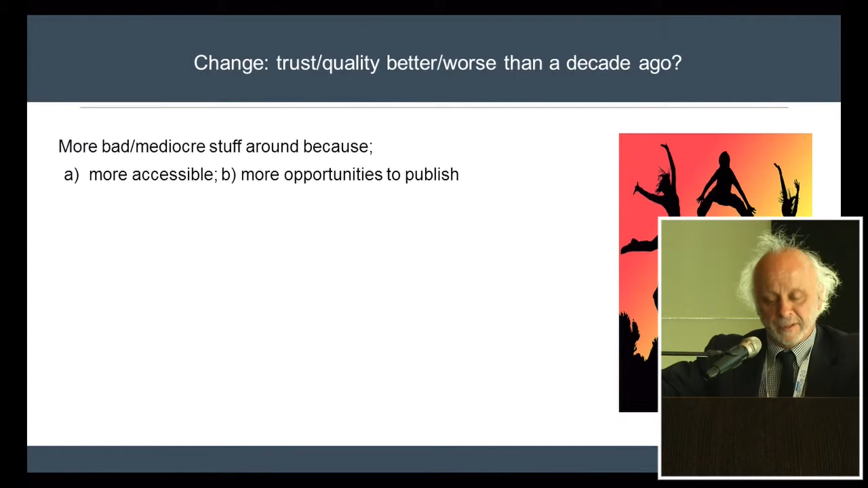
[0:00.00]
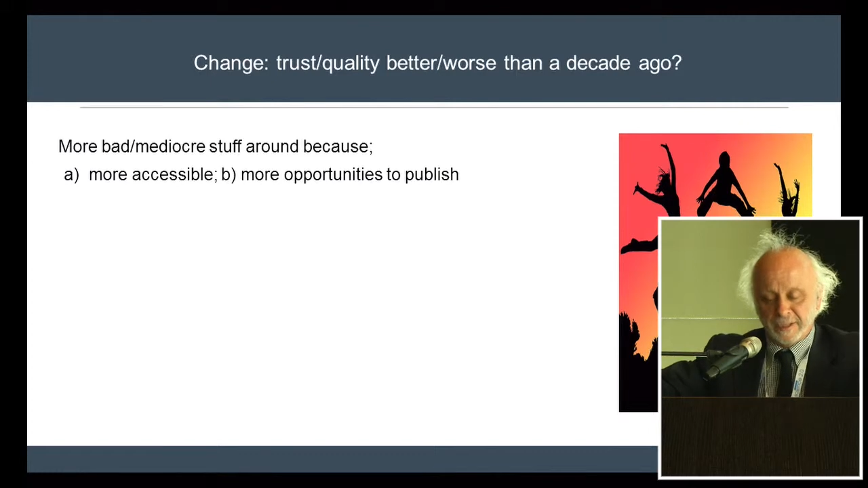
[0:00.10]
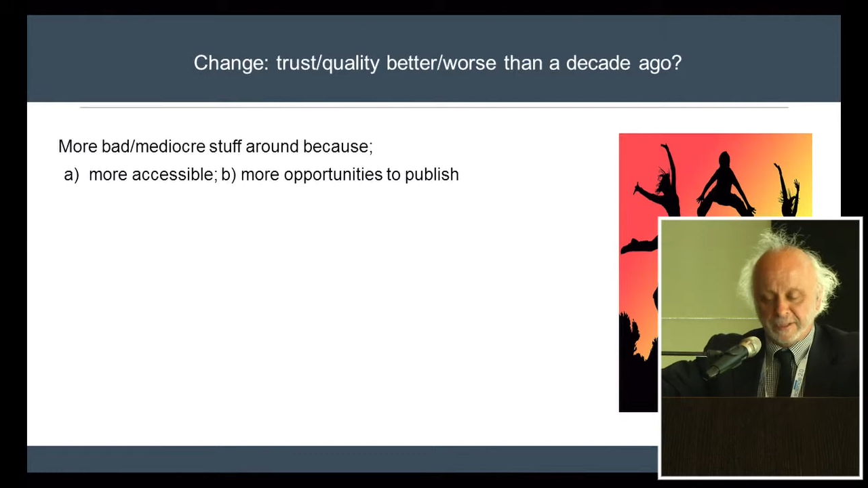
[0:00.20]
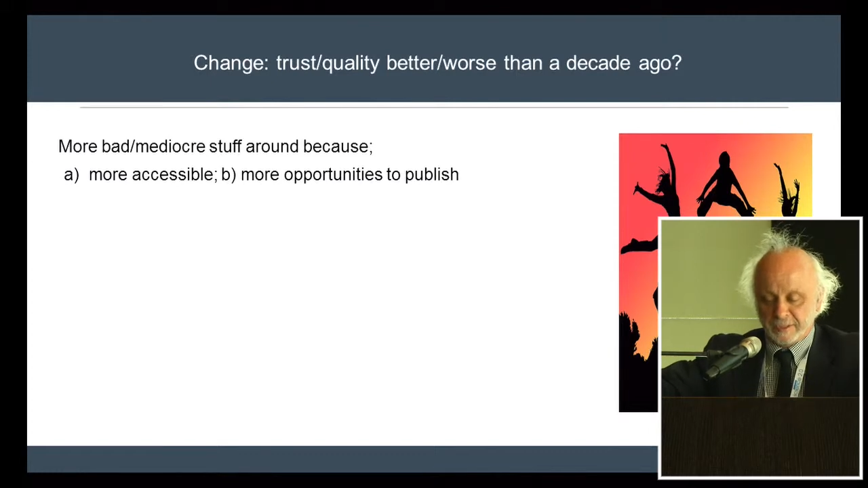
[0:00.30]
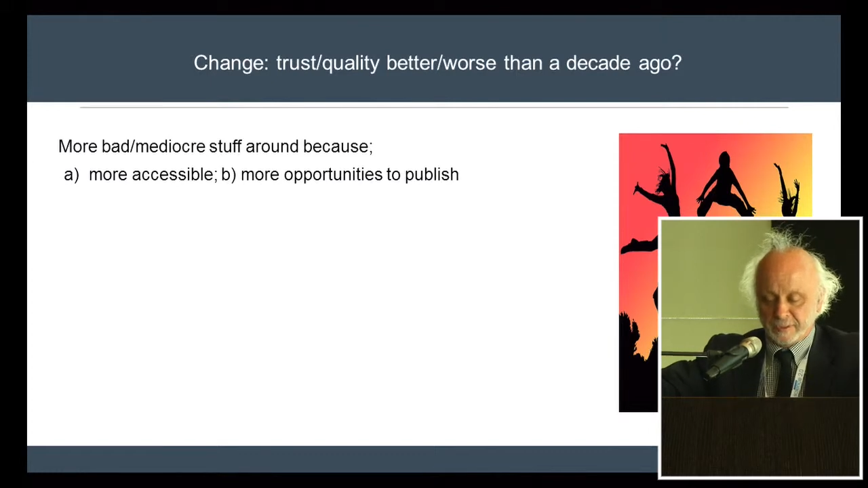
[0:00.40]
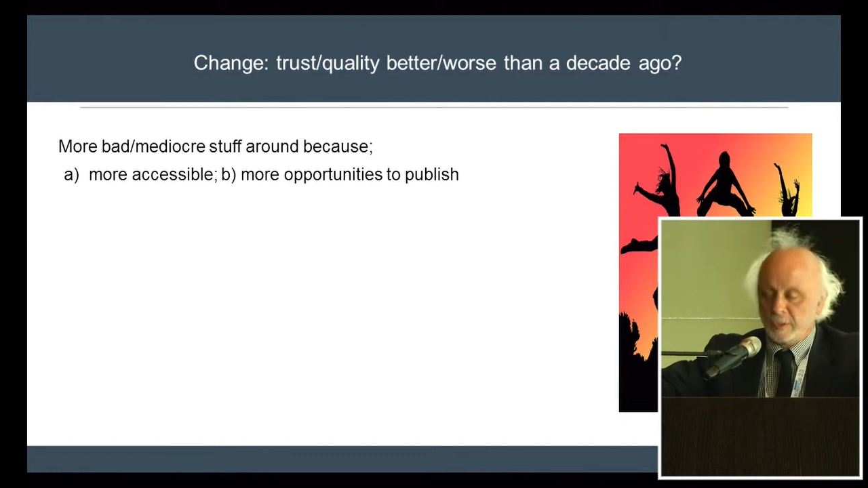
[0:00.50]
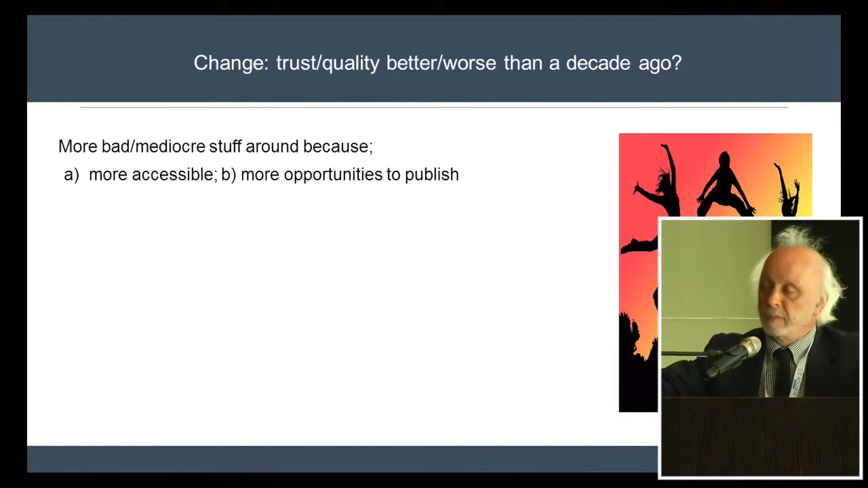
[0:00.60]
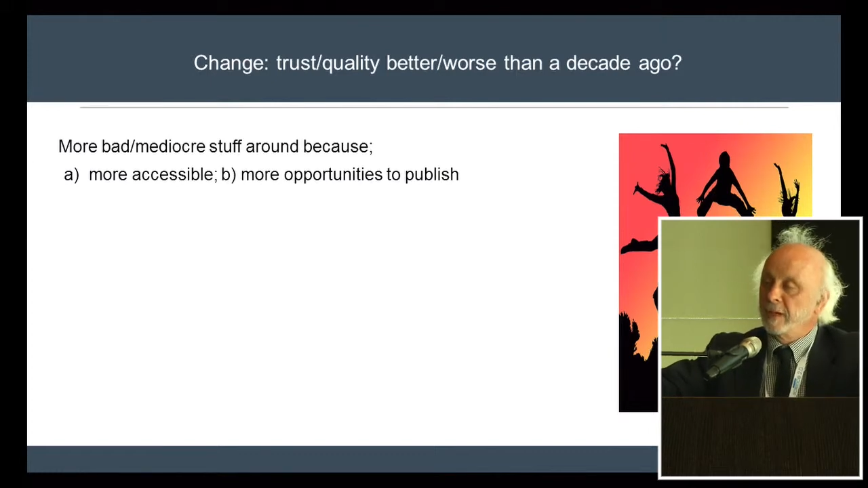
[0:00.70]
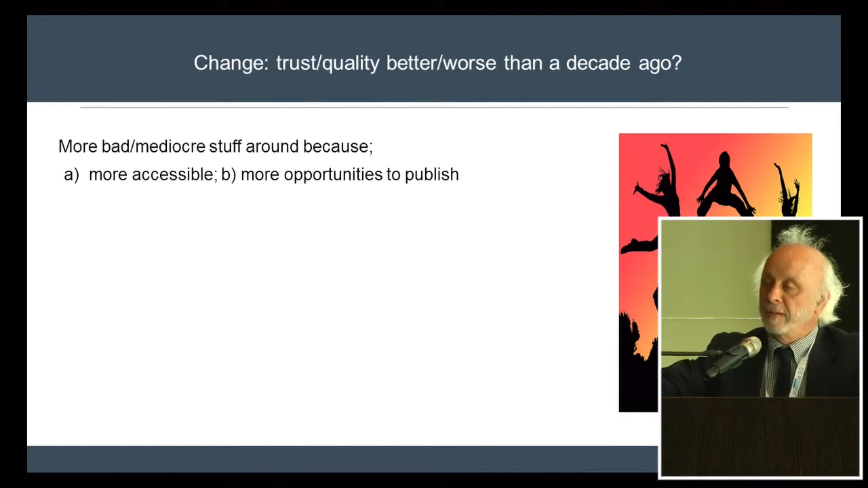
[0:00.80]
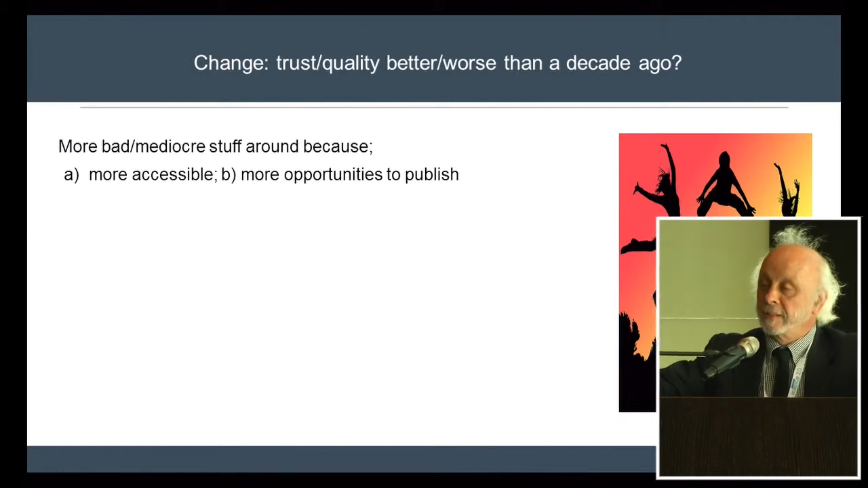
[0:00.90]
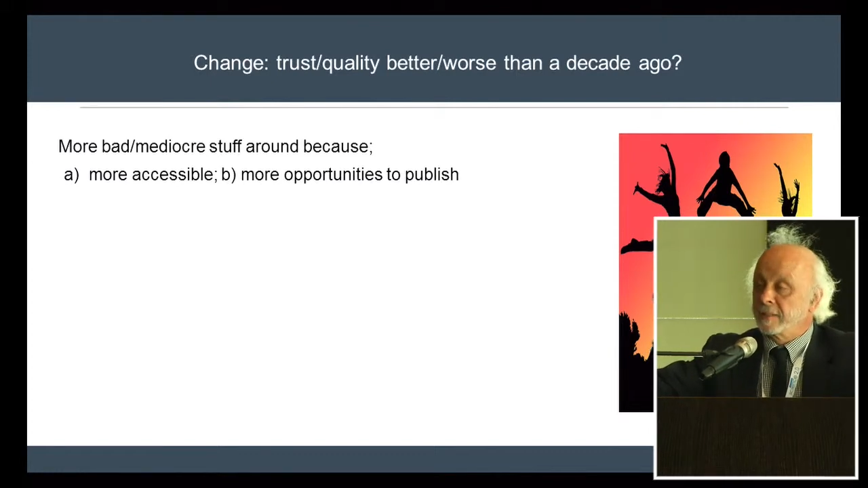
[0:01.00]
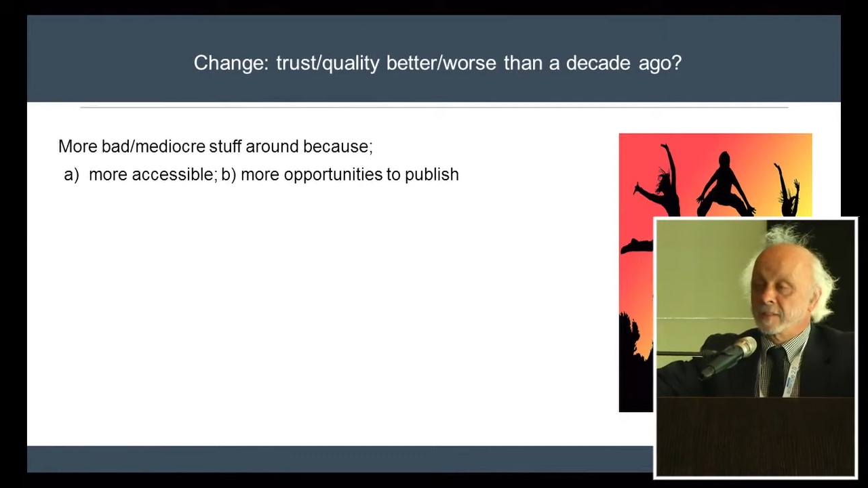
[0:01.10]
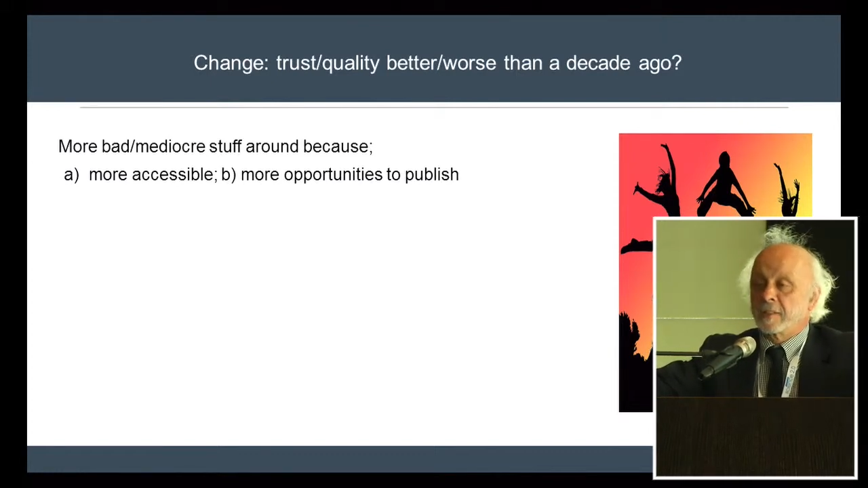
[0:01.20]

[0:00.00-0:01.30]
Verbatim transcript: like to talk about this because